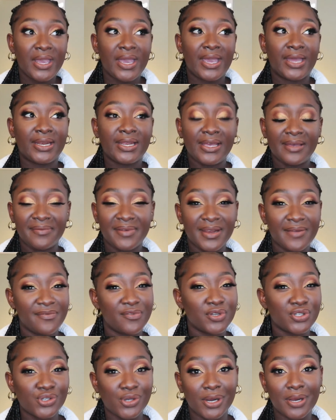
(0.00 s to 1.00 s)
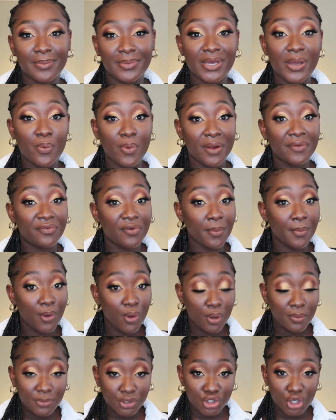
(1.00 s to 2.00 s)
And even if it was going to be a work from
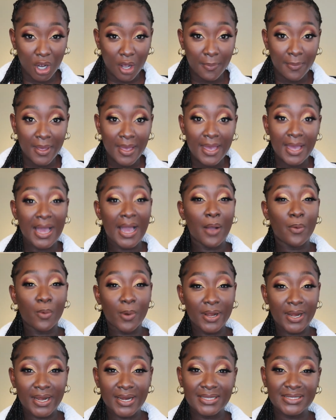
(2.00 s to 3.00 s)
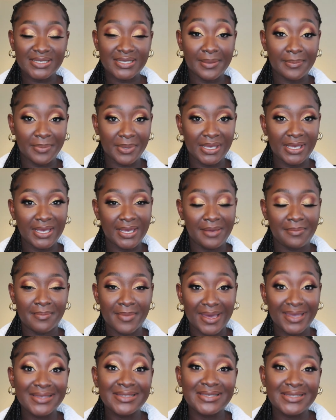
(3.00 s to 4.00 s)
home job, I wanted it to be in
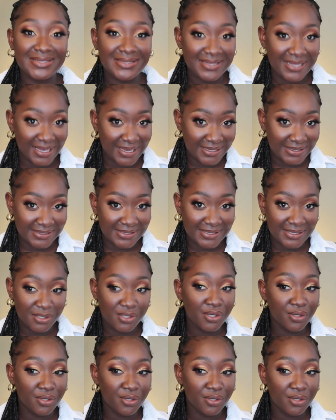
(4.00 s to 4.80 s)
my state.